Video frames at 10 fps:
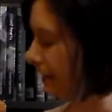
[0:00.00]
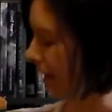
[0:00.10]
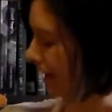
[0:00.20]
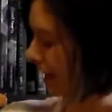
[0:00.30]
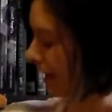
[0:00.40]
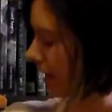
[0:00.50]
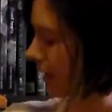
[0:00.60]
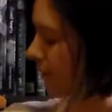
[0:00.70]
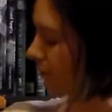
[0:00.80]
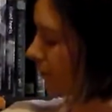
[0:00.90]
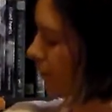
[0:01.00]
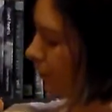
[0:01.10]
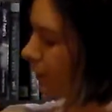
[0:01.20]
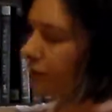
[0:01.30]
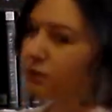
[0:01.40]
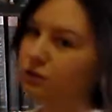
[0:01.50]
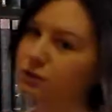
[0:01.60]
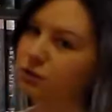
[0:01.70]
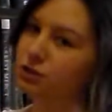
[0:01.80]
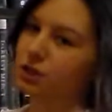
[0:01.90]
I am going
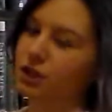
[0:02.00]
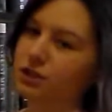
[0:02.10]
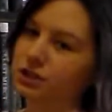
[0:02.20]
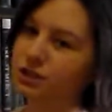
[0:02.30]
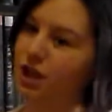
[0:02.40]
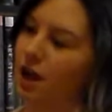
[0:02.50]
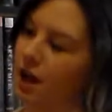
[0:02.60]
to start